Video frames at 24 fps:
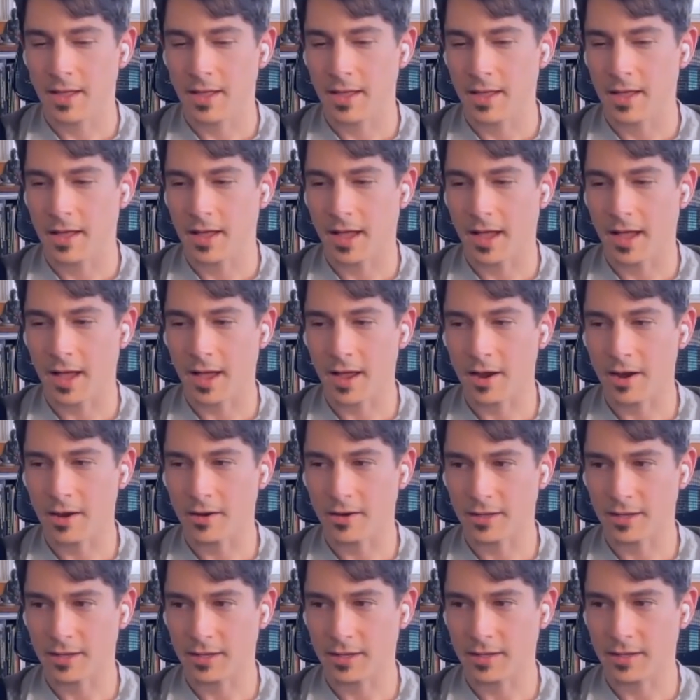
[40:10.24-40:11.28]

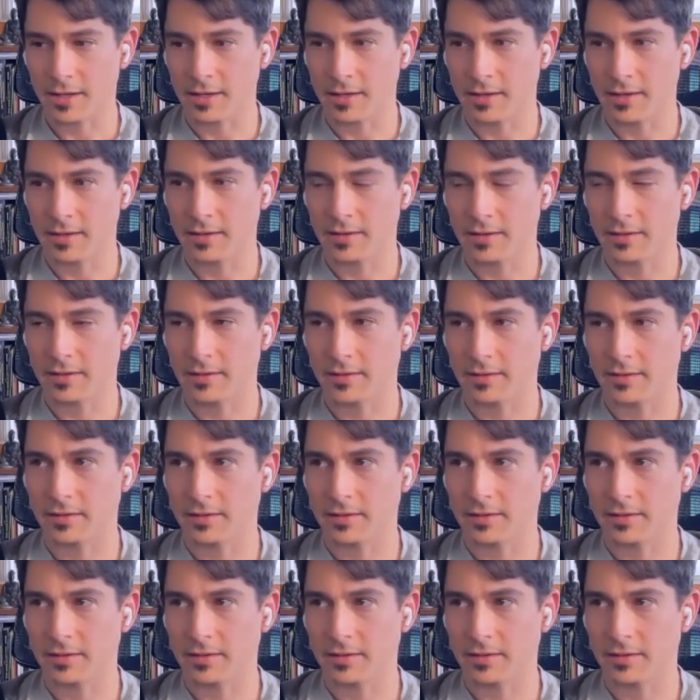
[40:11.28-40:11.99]
Hierarchy